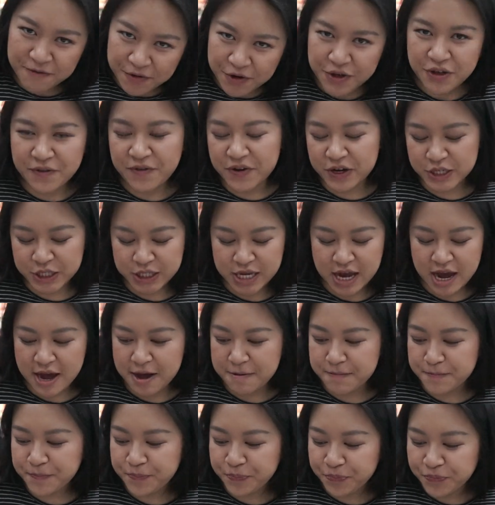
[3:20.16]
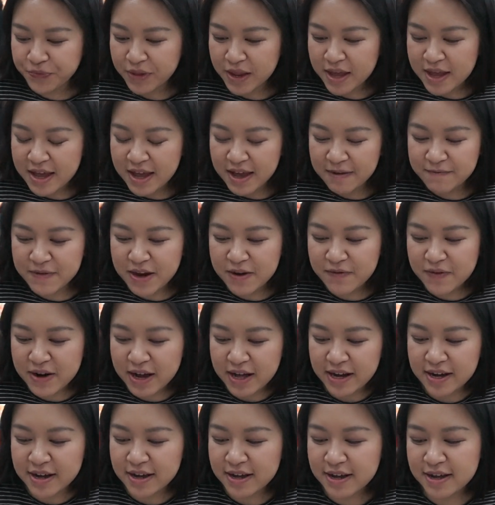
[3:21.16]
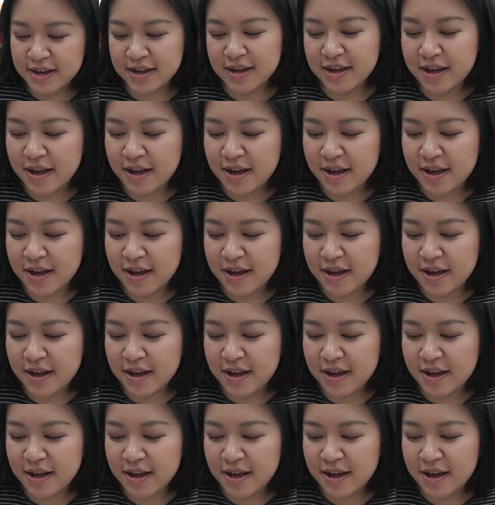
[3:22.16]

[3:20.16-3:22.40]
for the first time. Never had a